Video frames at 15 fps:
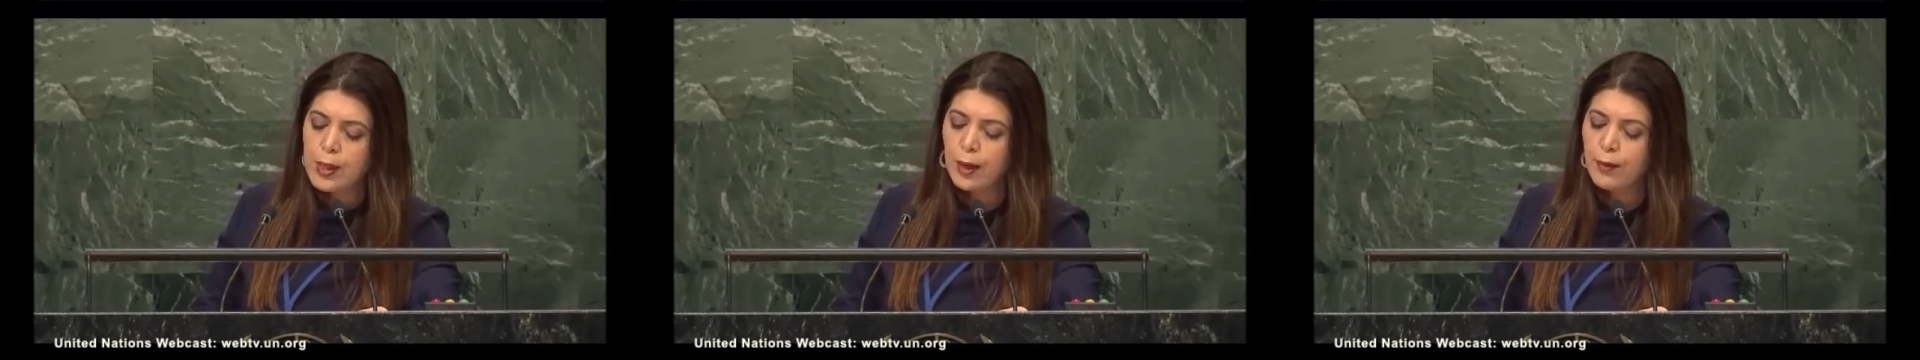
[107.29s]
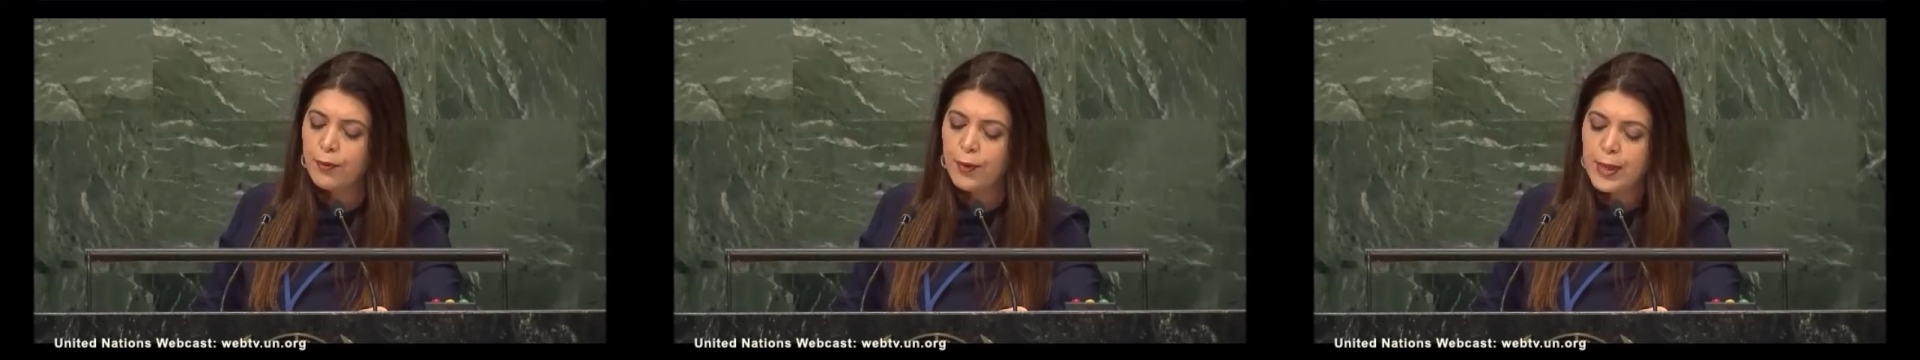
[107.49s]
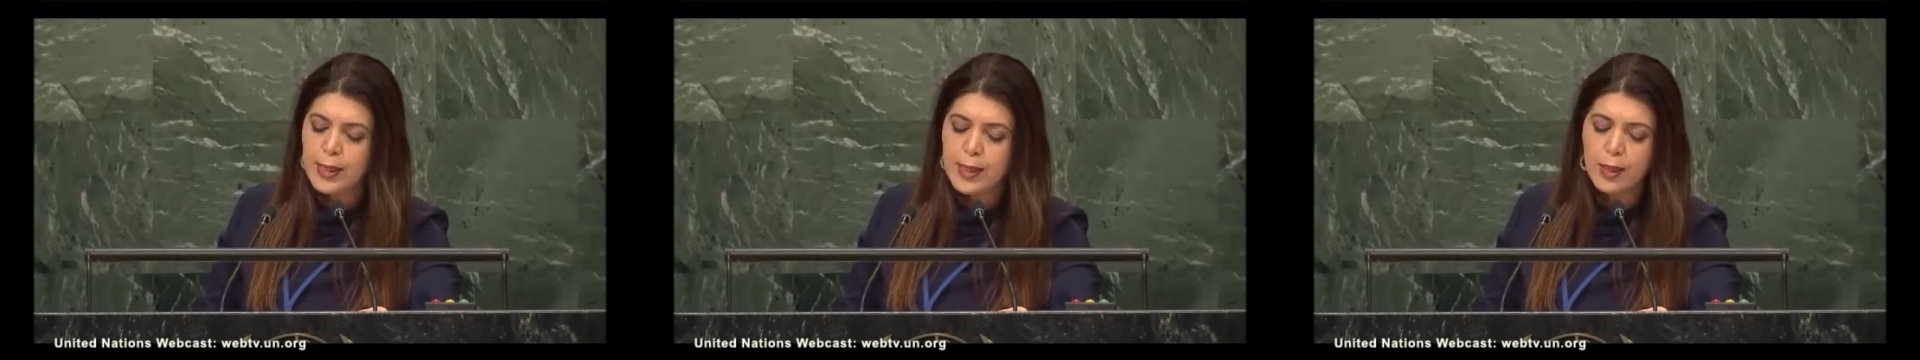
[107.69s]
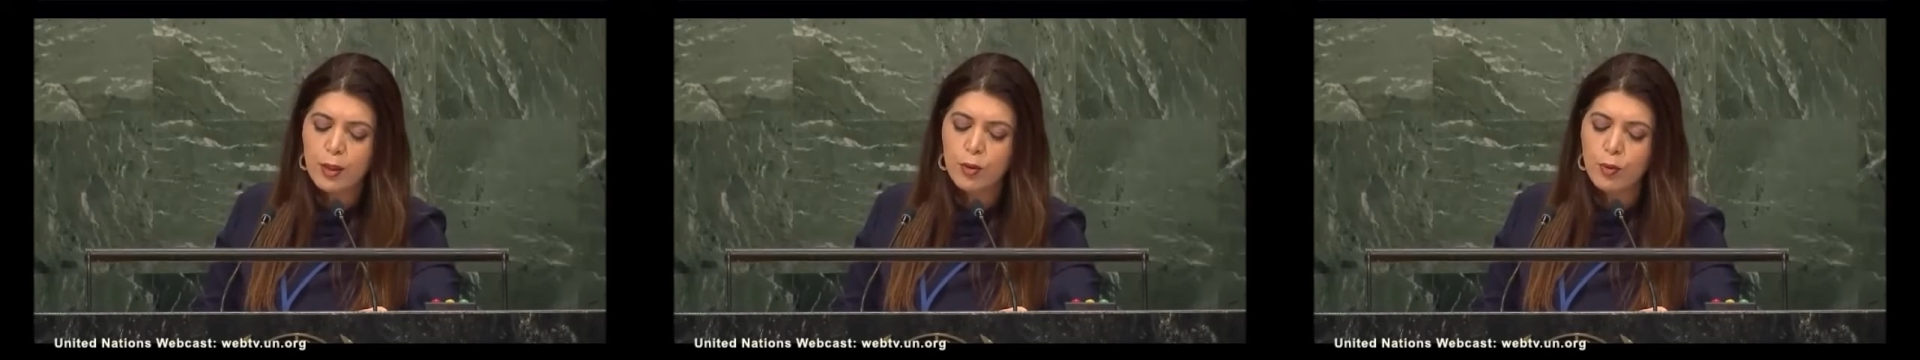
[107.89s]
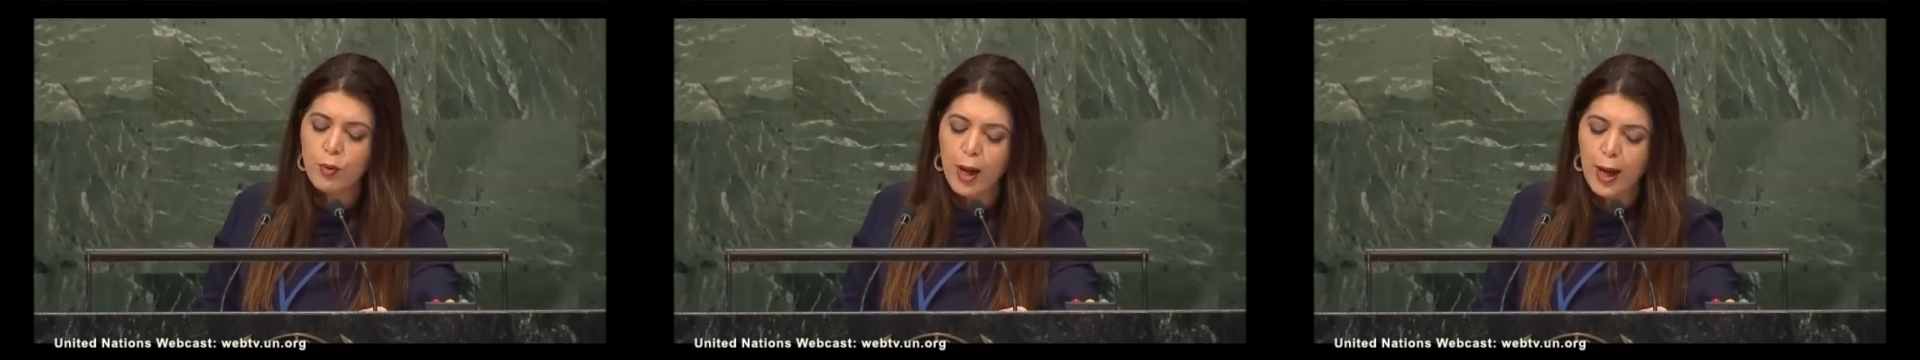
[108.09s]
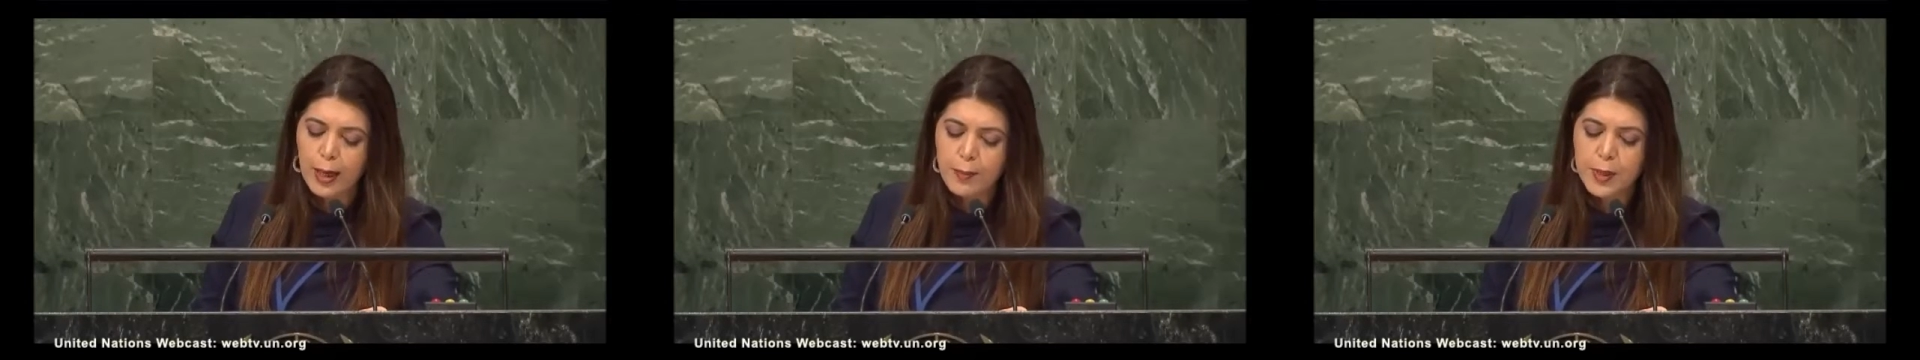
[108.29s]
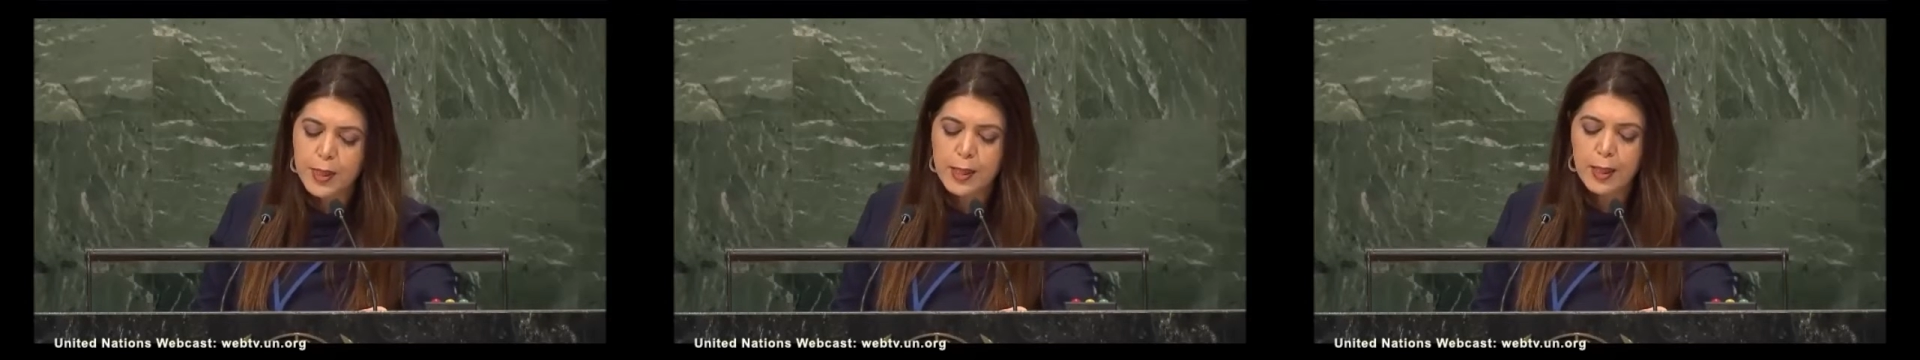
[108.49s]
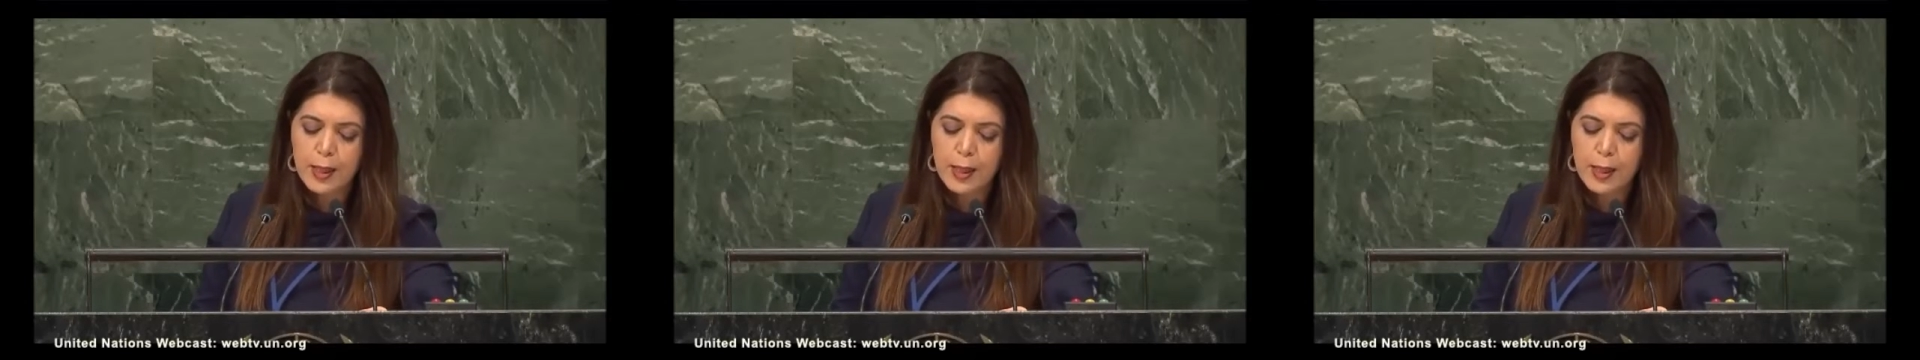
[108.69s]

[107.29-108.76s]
are facing crimes